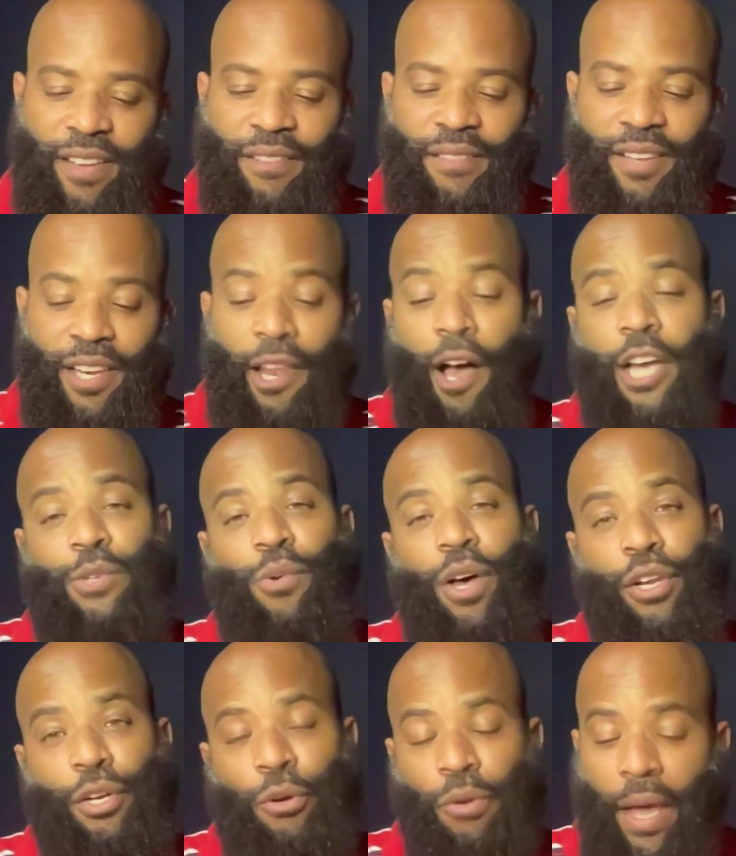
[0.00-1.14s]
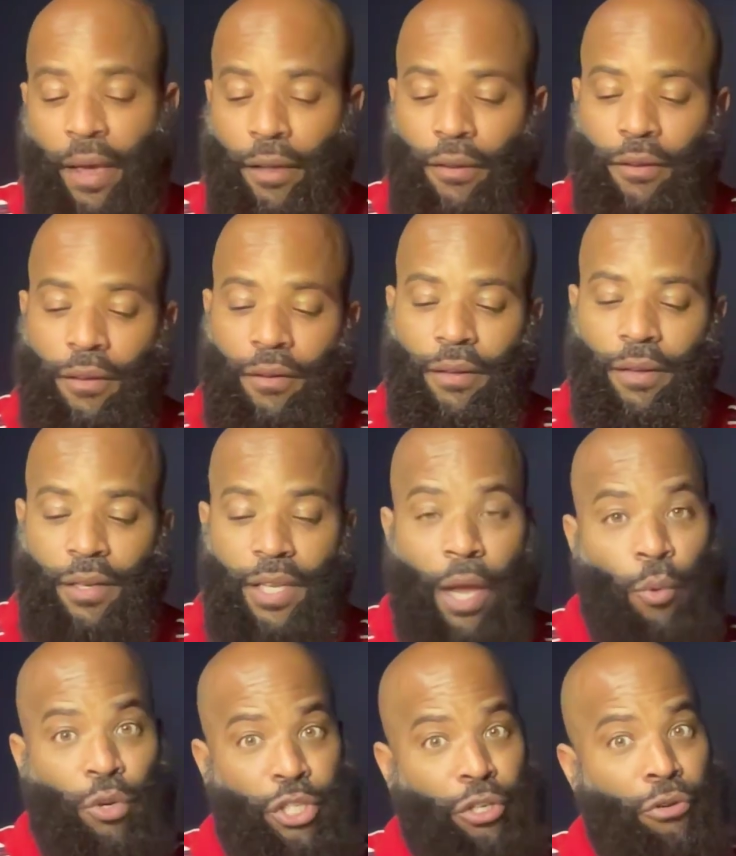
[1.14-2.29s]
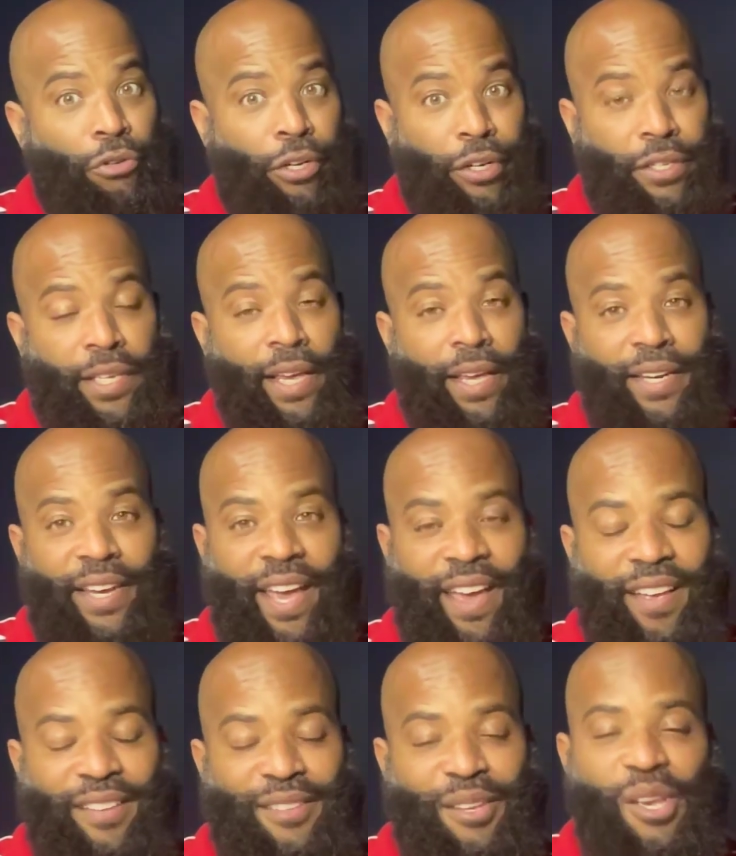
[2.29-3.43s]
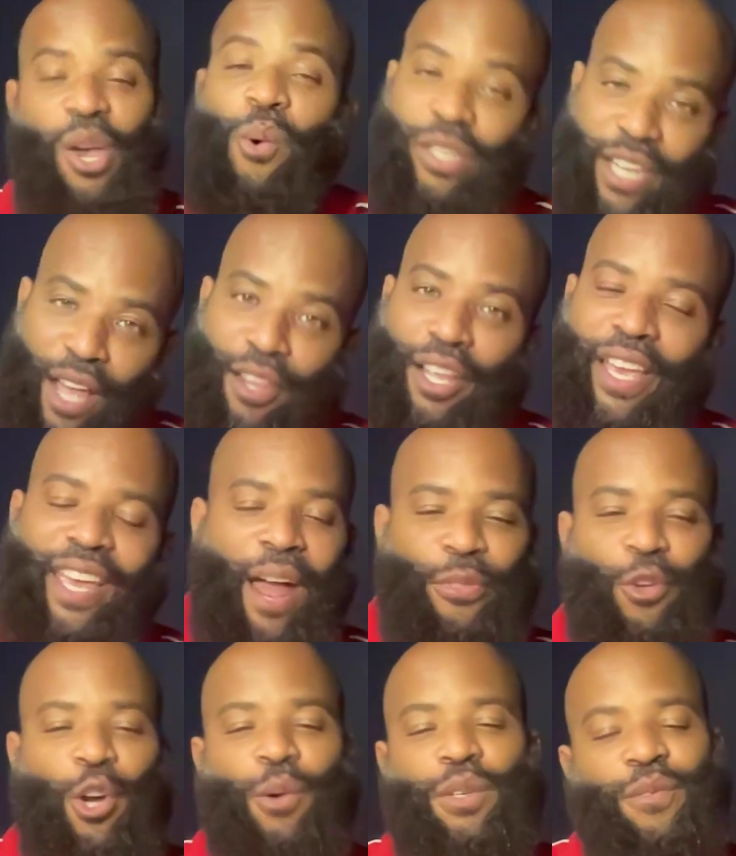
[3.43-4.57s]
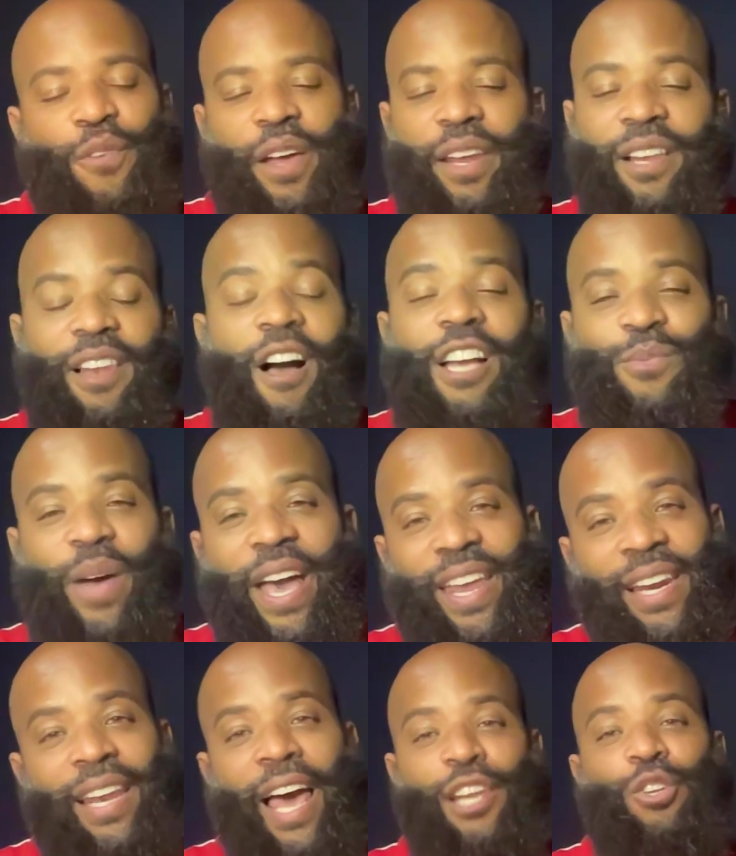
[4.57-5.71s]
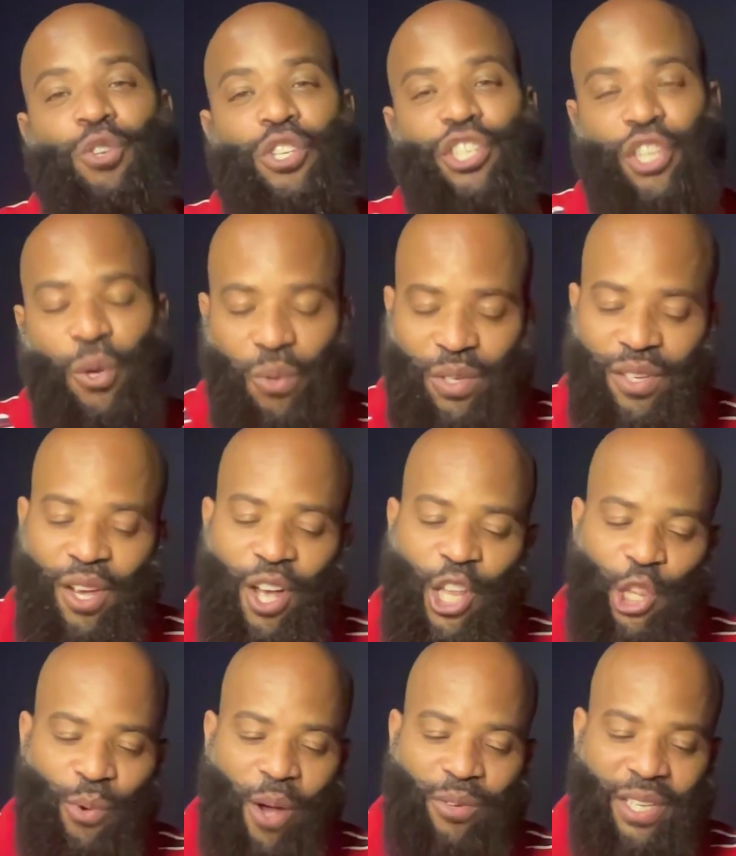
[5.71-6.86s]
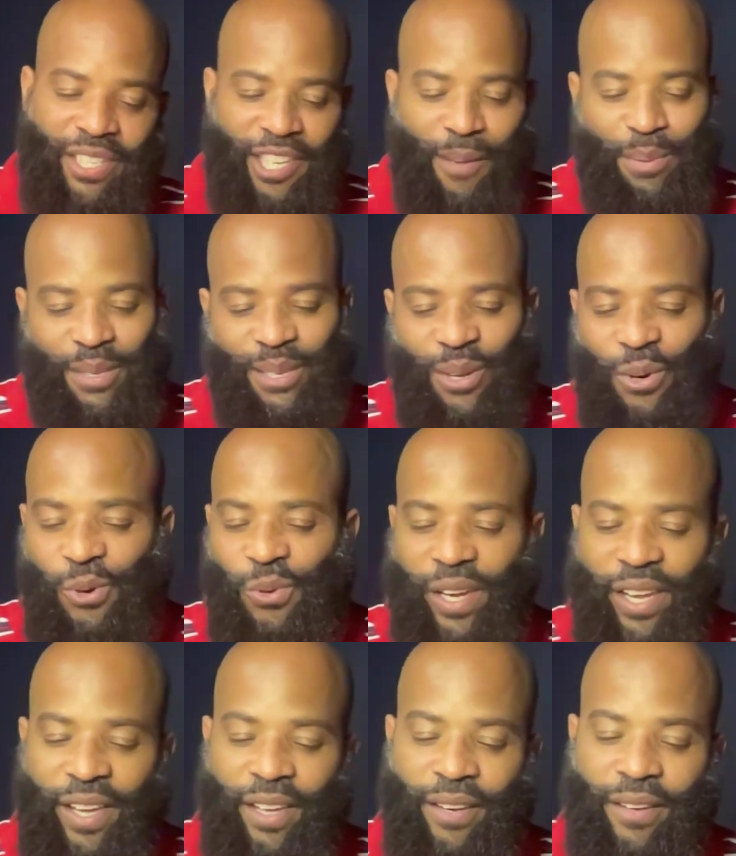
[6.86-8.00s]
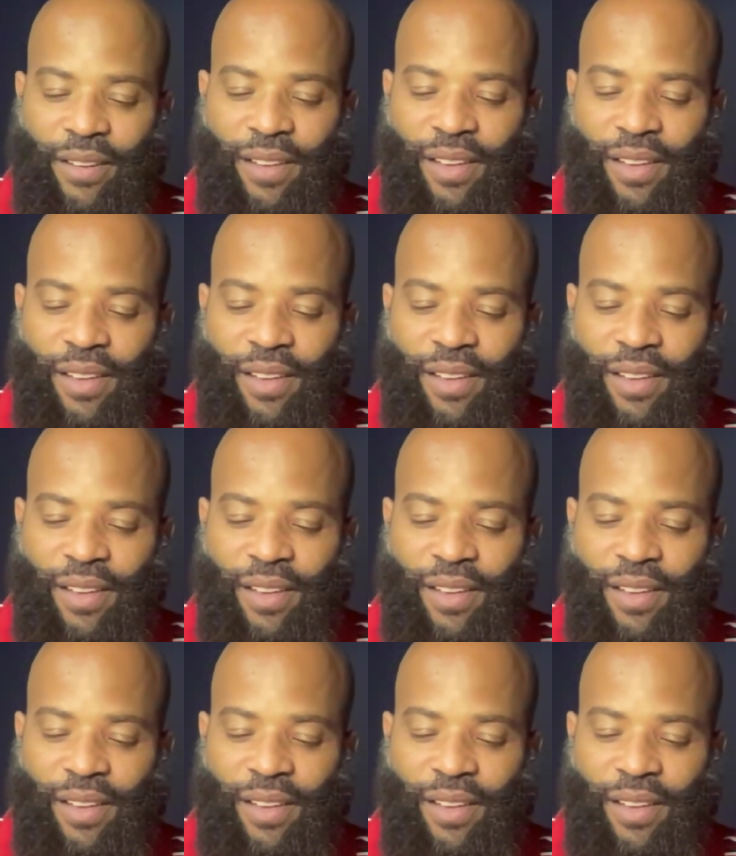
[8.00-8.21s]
and Olajuwon what's she going to sing and dance? Which, I thought it was funny. Olajuwon had a lot of little jokes throughout this episode, and